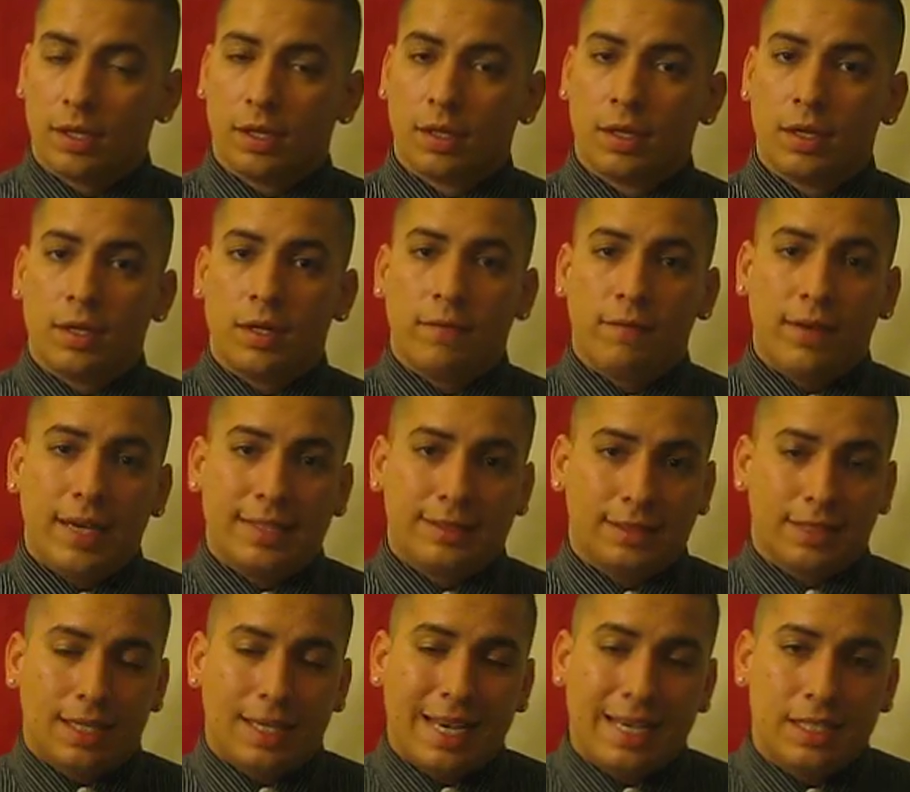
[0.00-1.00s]
The
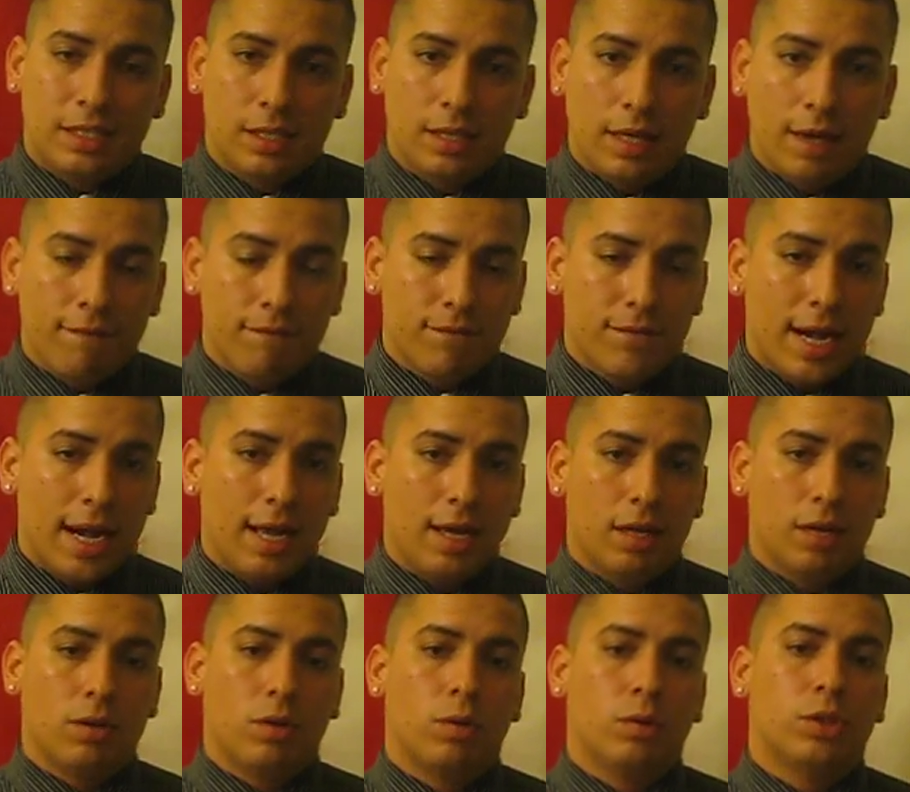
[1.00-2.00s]
investigation that
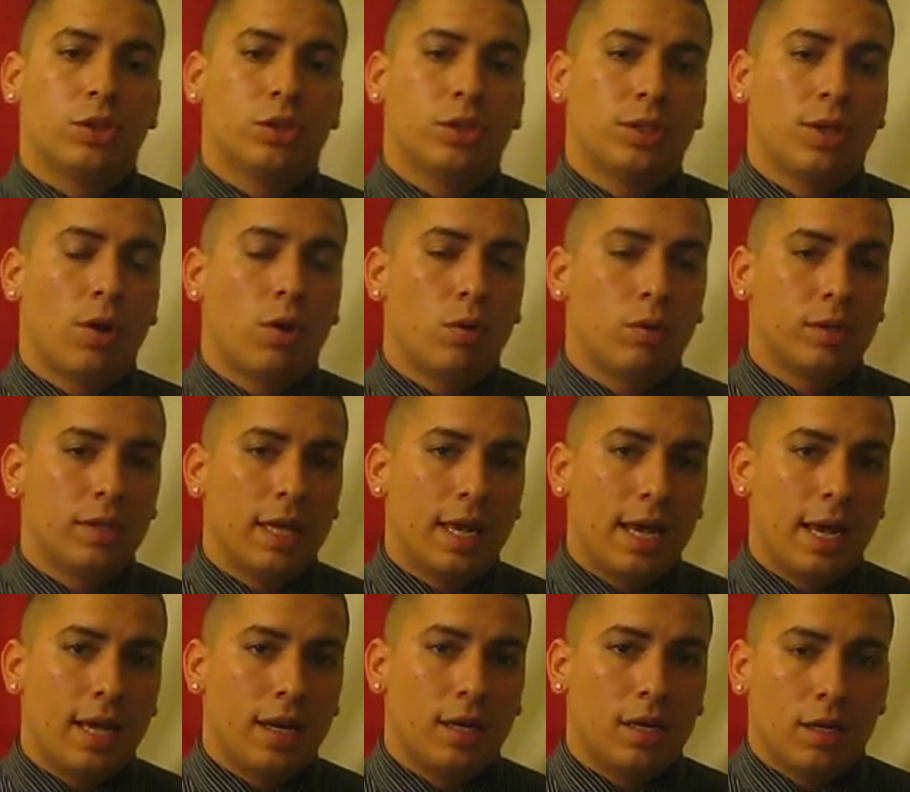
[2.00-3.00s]
followed showed
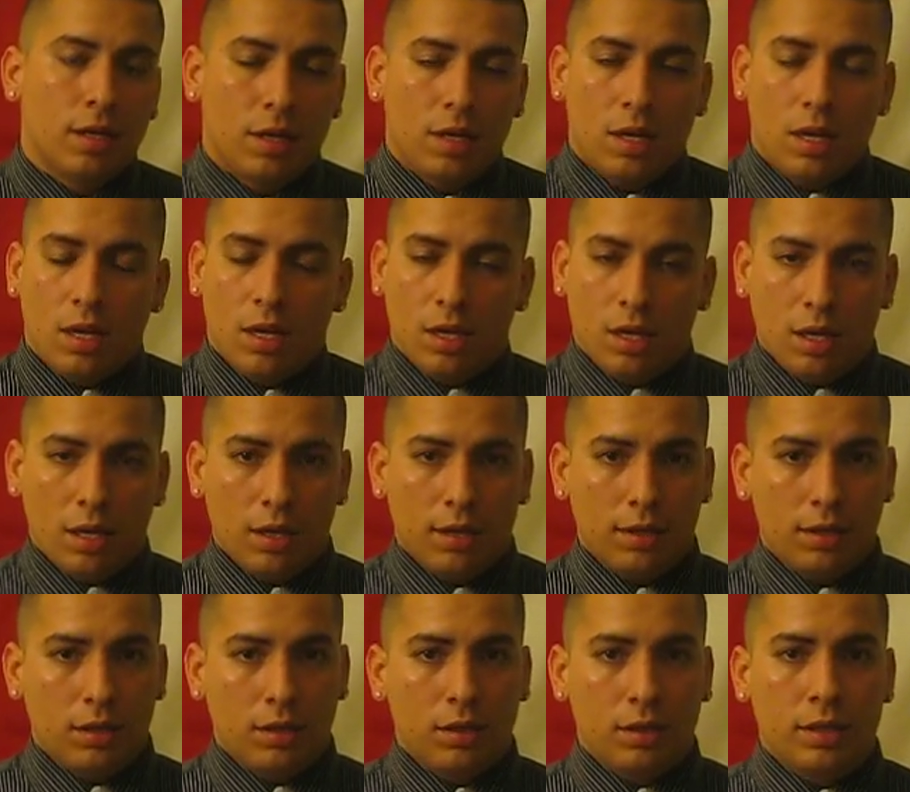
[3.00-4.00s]
that
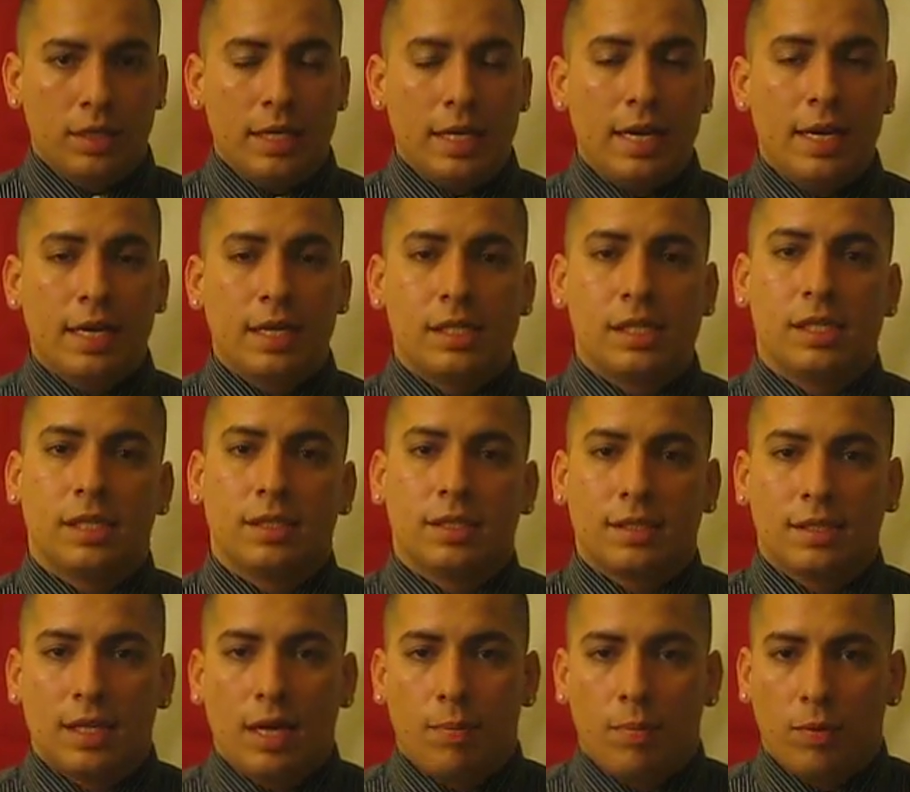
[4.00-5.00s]
the engine
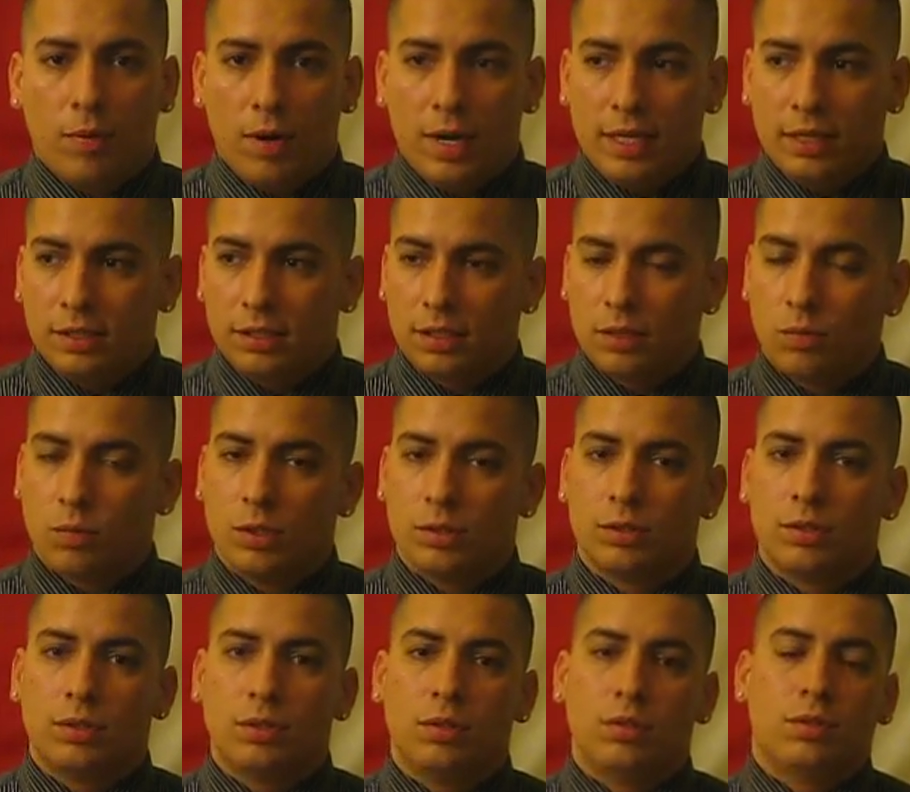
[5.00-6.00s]
separation was
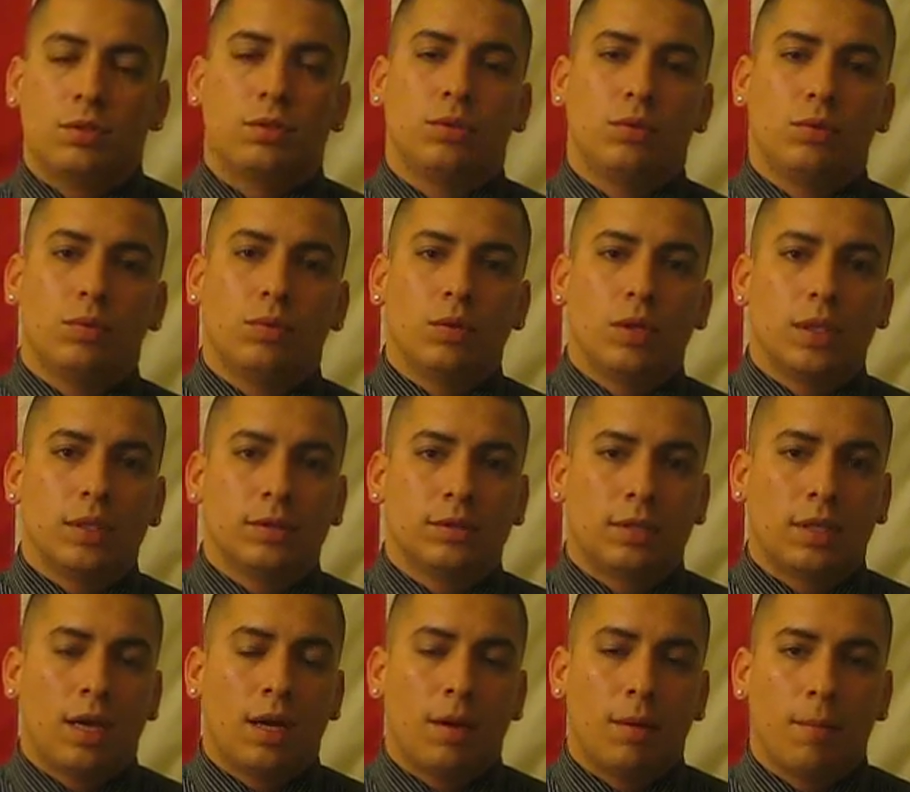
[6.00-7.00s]
due to
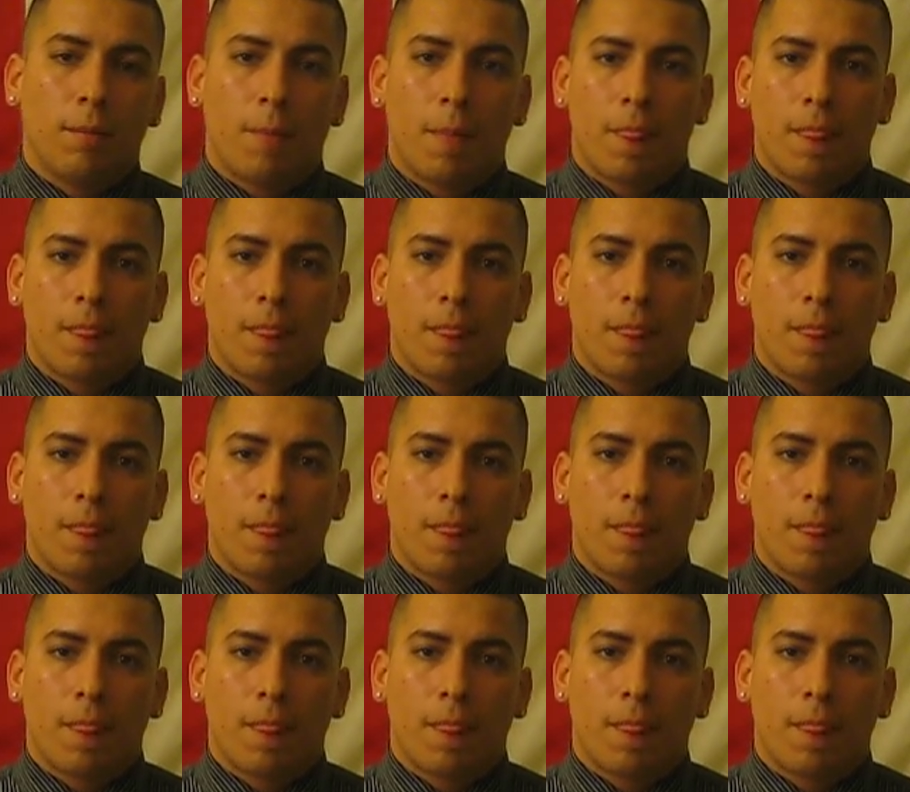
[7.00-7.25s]
some